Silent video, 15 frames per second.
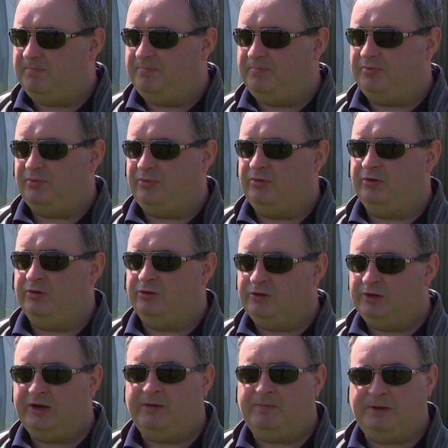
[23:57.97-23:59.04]
brutal
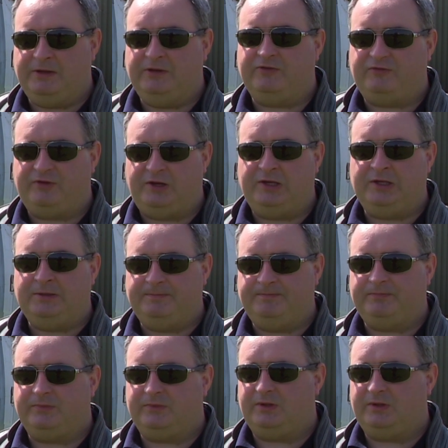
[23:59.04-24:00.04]
aeroplane to fly. Oh